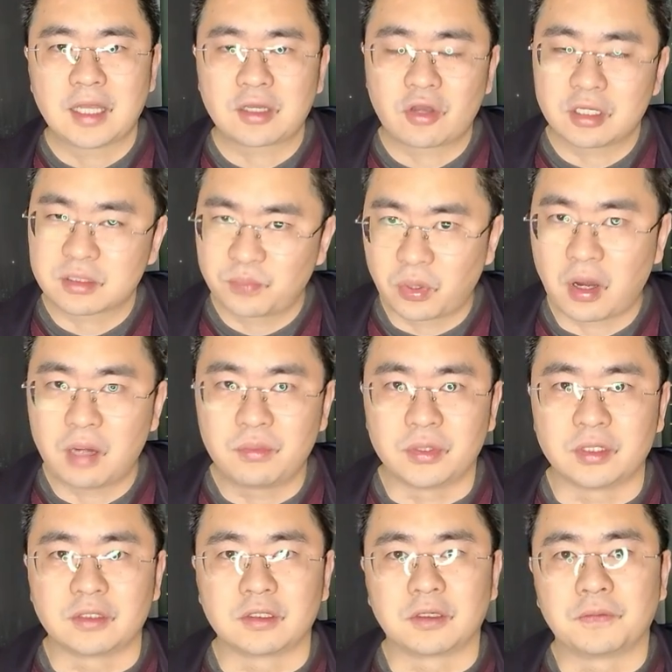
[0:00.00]
That causes
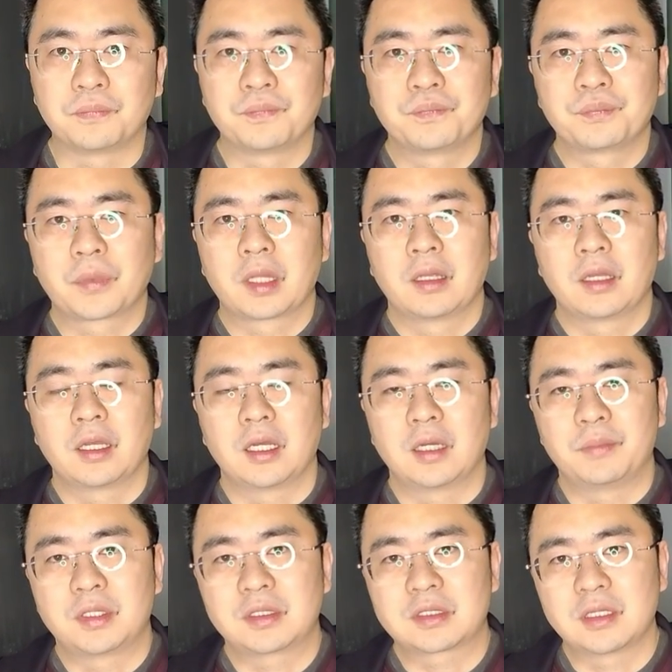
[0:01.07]
problem, you
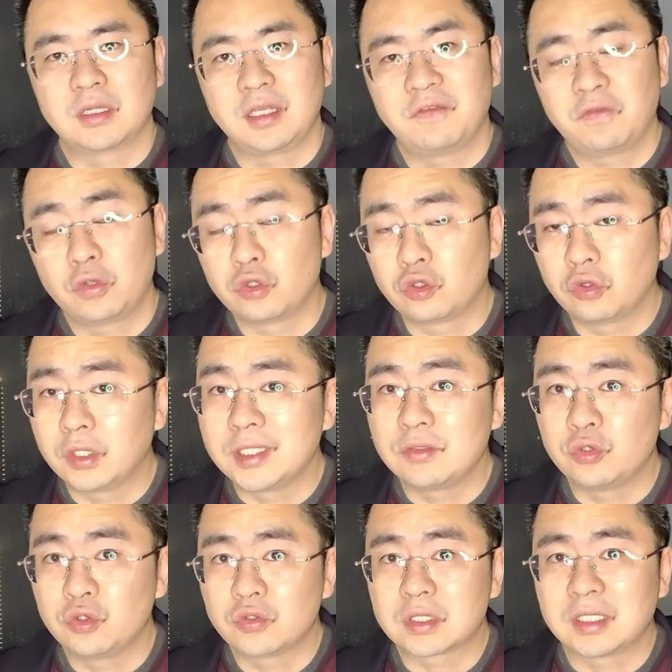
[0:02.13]
know, because if you don't
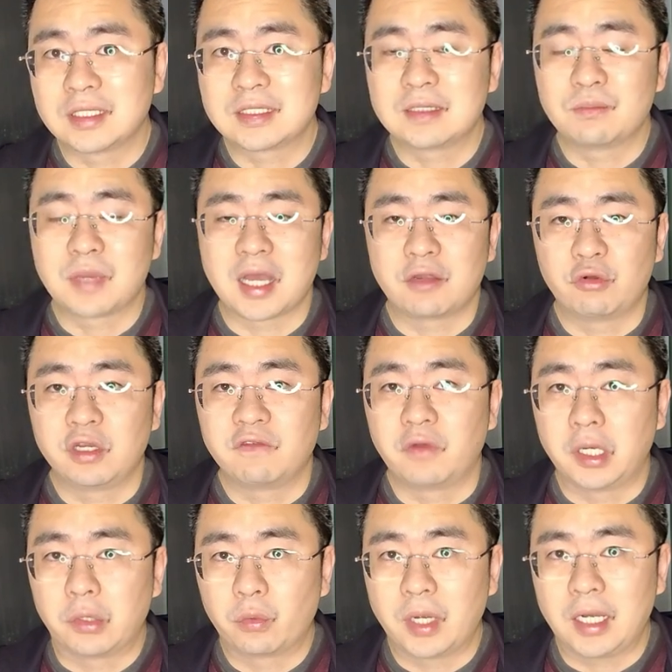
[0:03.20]
use lithium battery
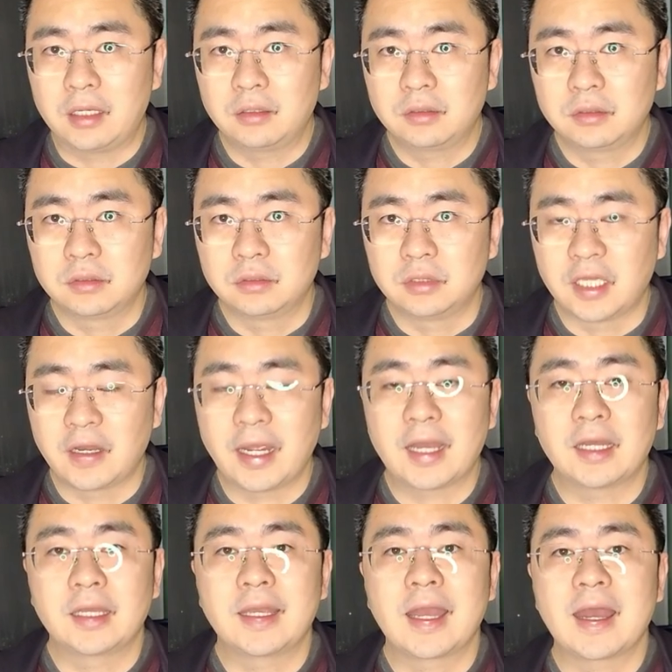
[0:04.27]
very well,
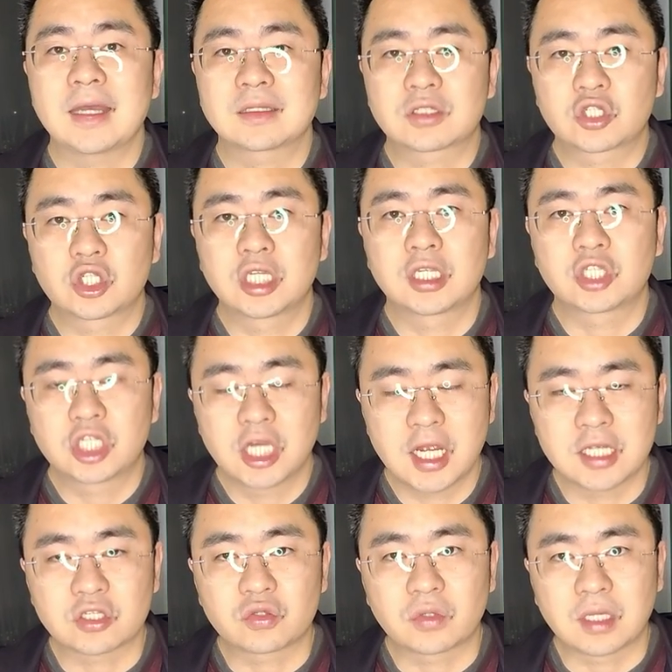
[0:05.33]
it has a
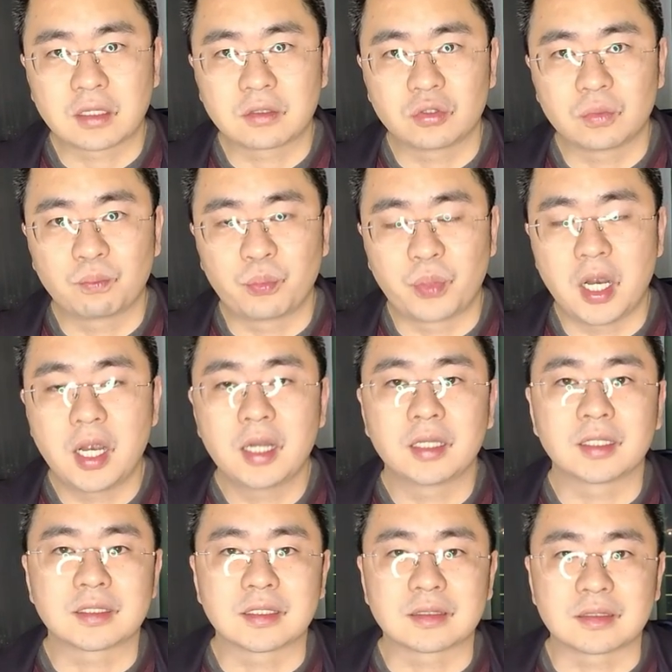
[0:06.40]
chance to you
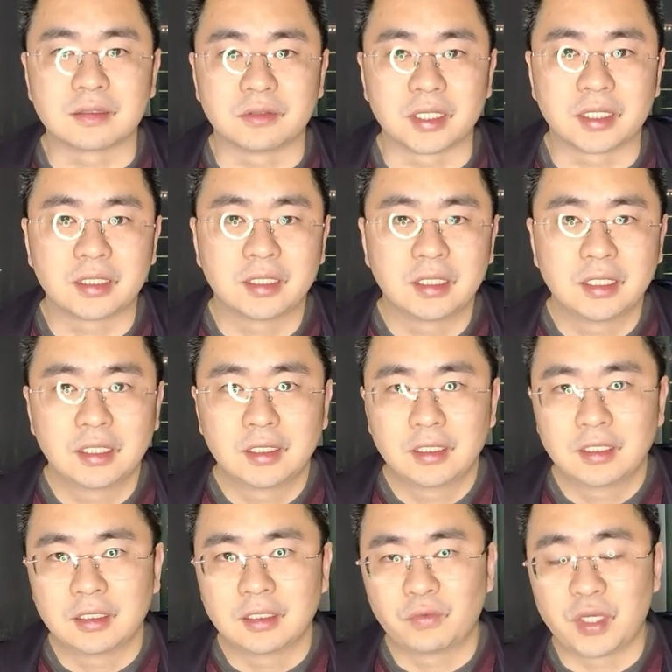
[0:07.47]
burn the system, right?
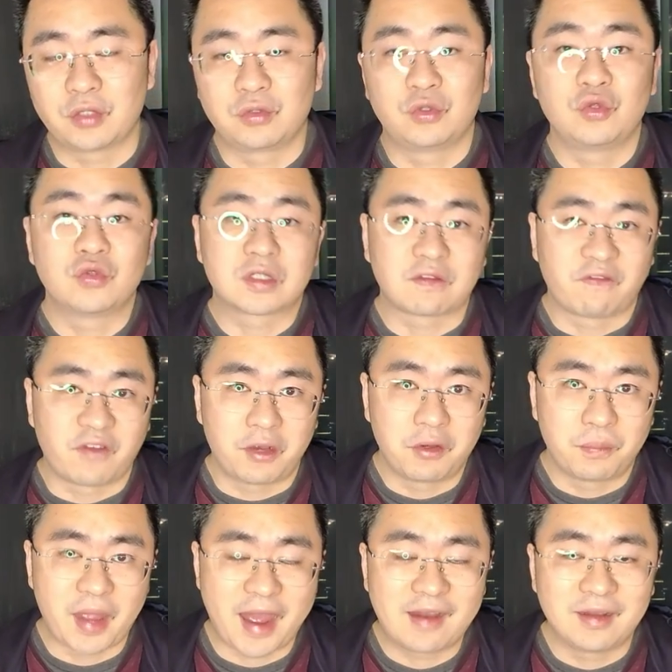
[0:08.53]
When you use a
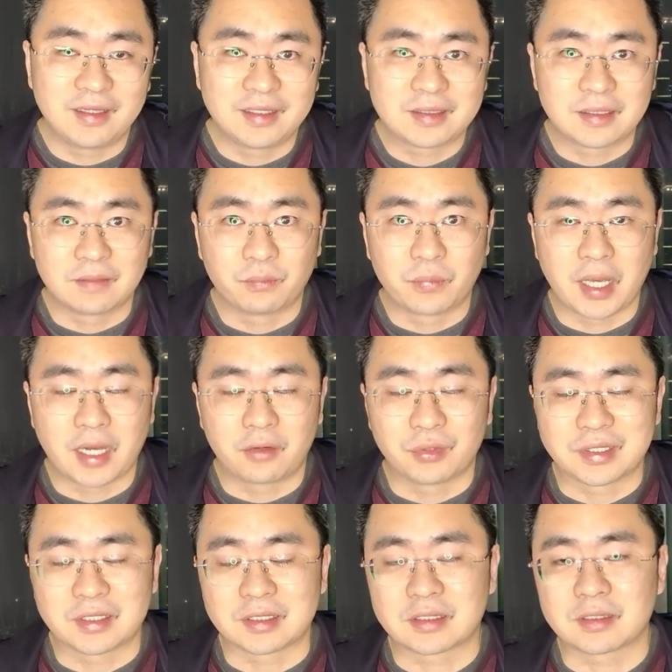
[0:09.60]
very bad lithium
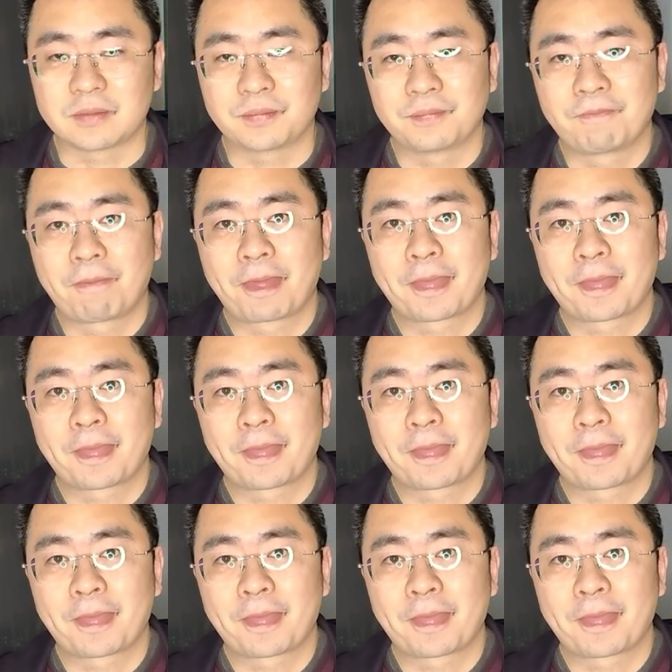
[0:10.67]
battery system.